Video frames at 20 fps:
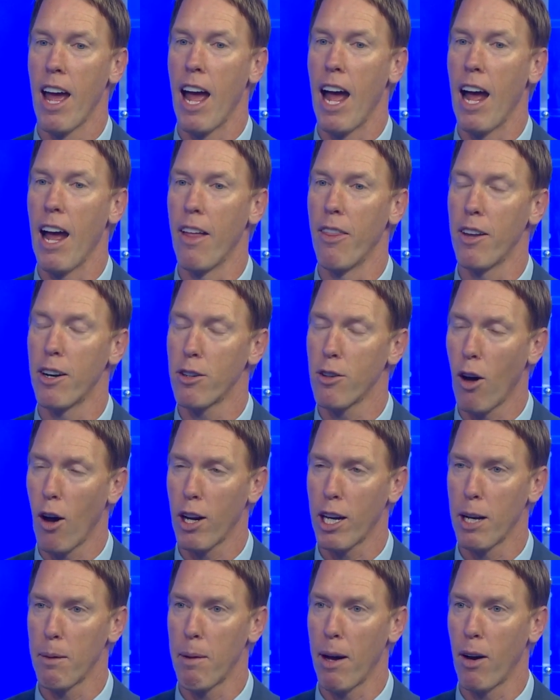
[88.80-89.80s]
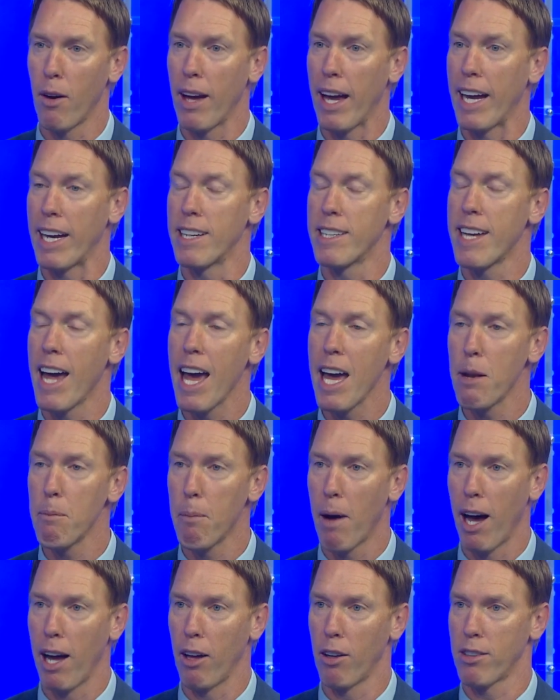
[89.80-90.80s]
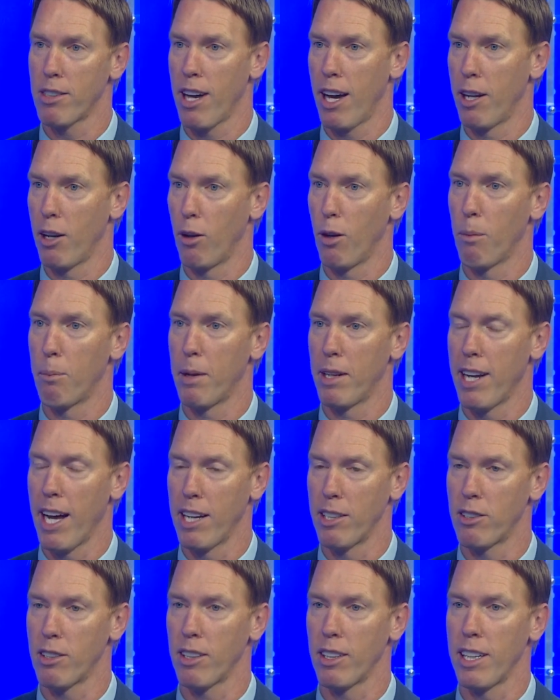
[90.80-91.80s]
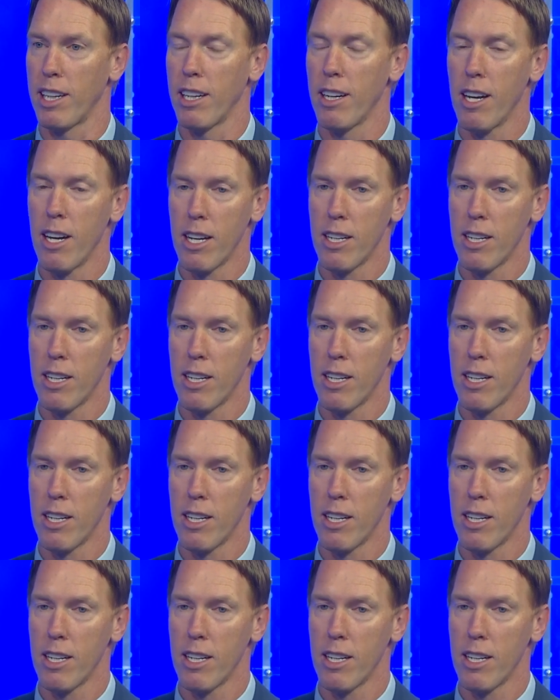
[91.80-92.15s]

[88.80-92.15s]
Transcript: And they're talking about a 10-mile tunnel potentially